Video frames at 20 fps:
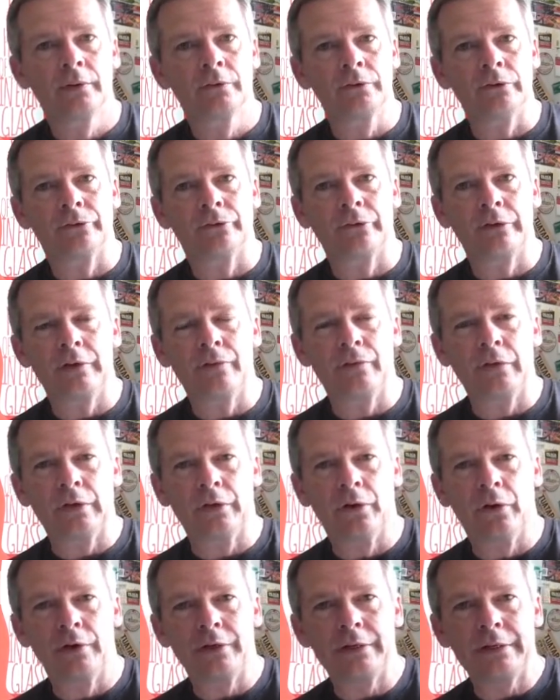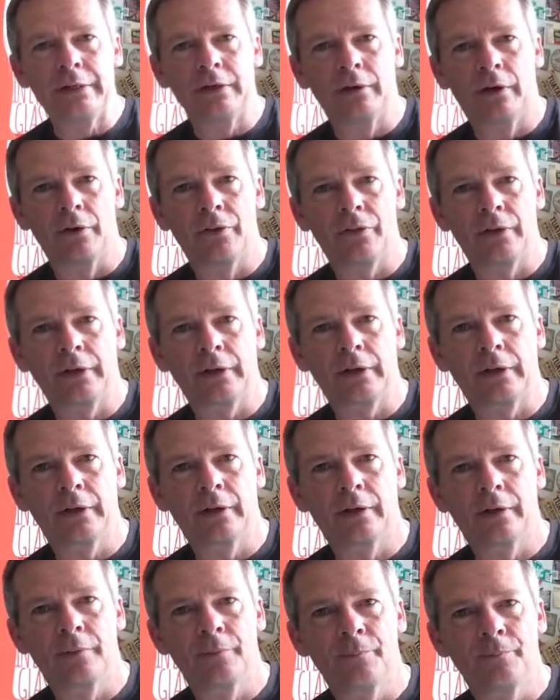Just to give you an idea, I think,
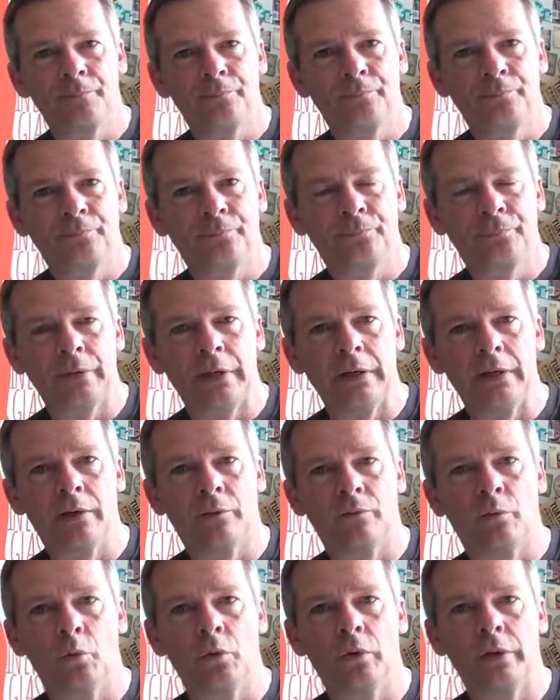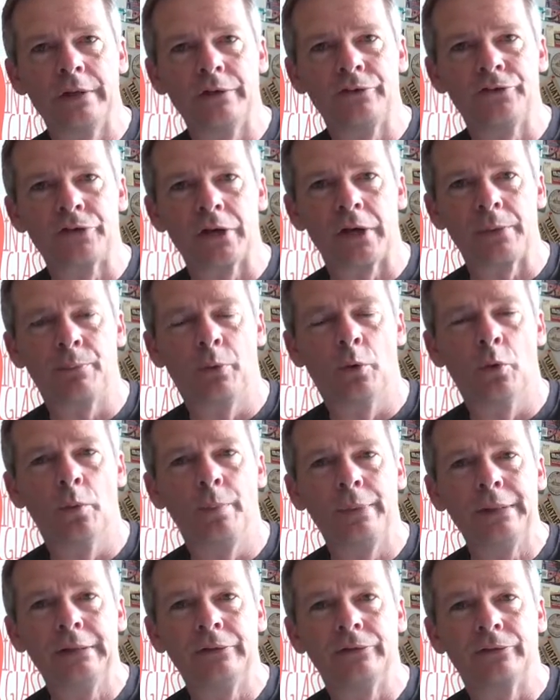yeah, of all the SJ Pour
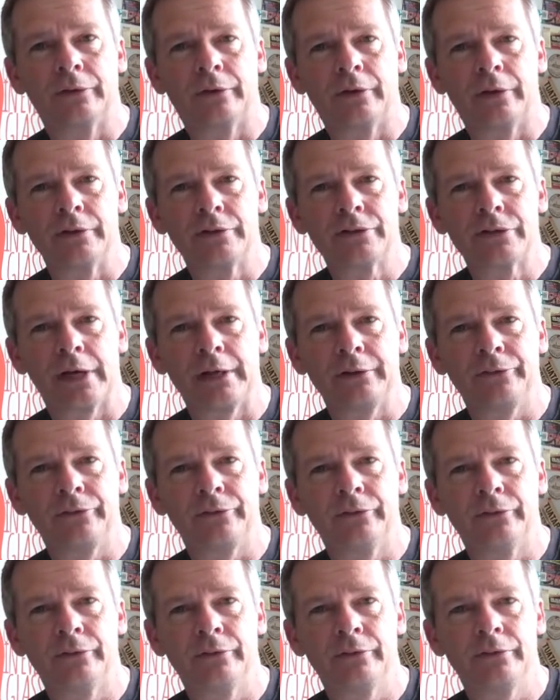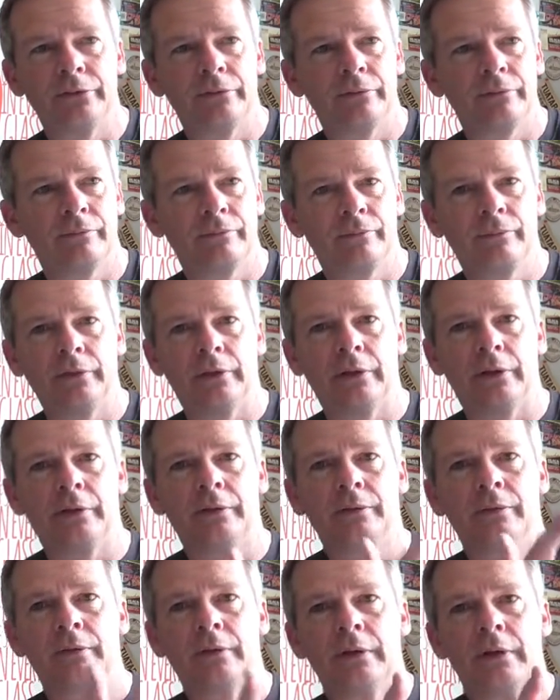beers I tasted, you know,
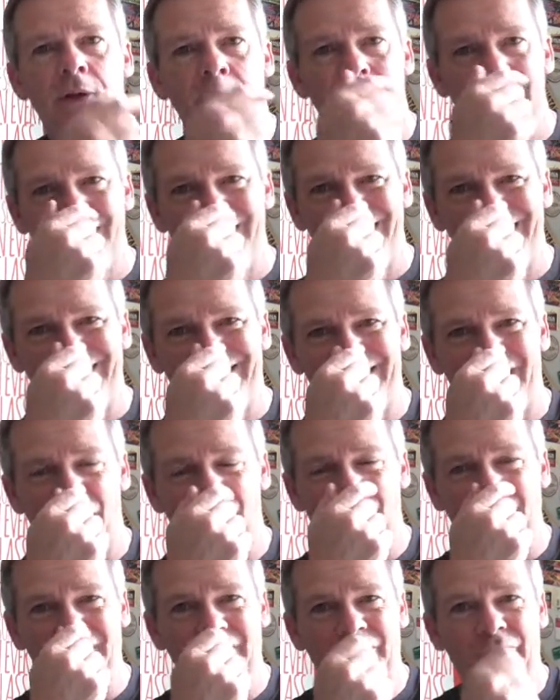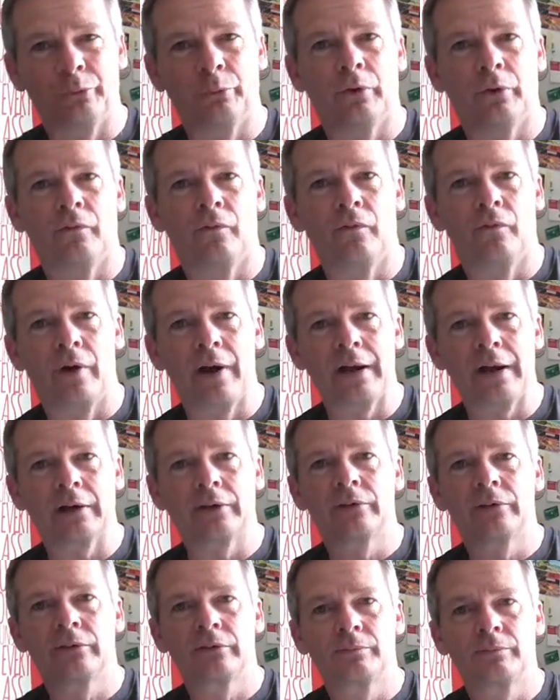I think this would have
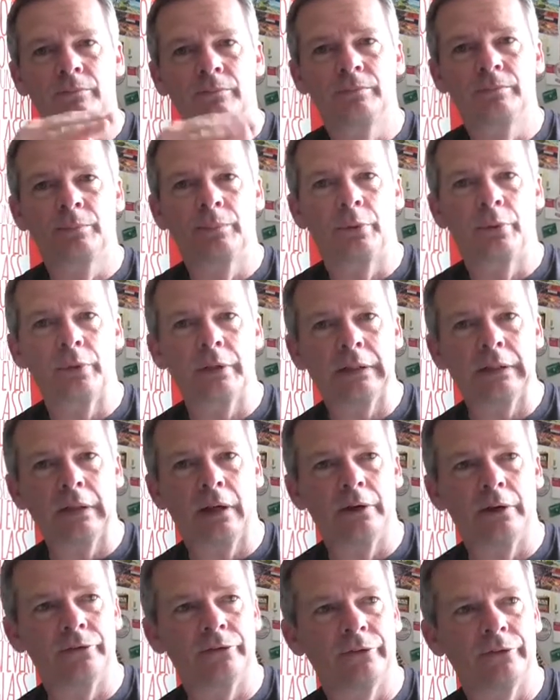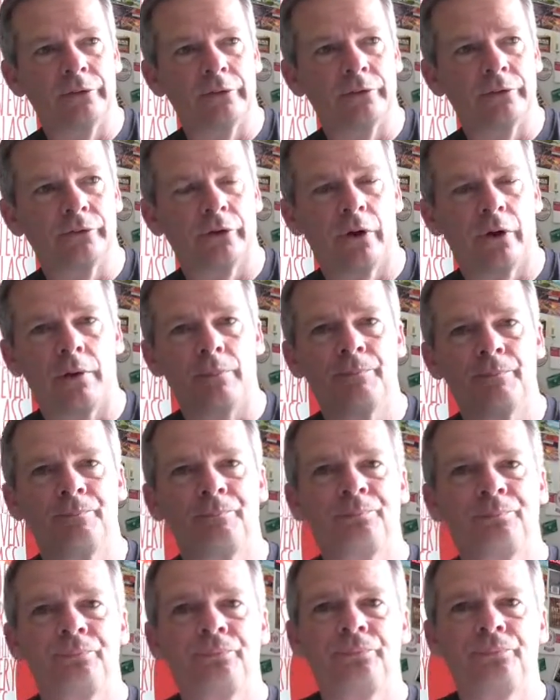ranked pretty close to the top.
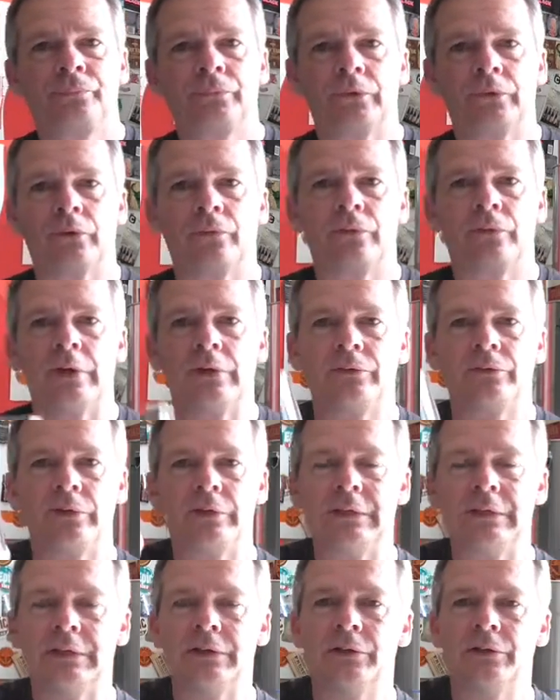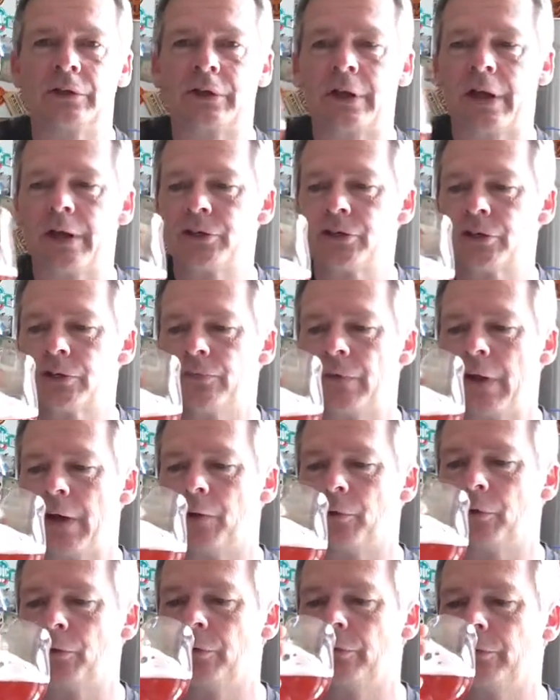So if that's any indication of how
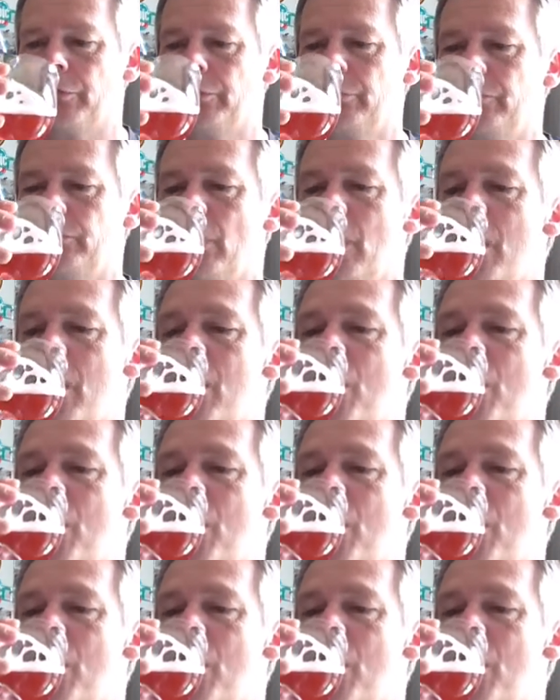good it is.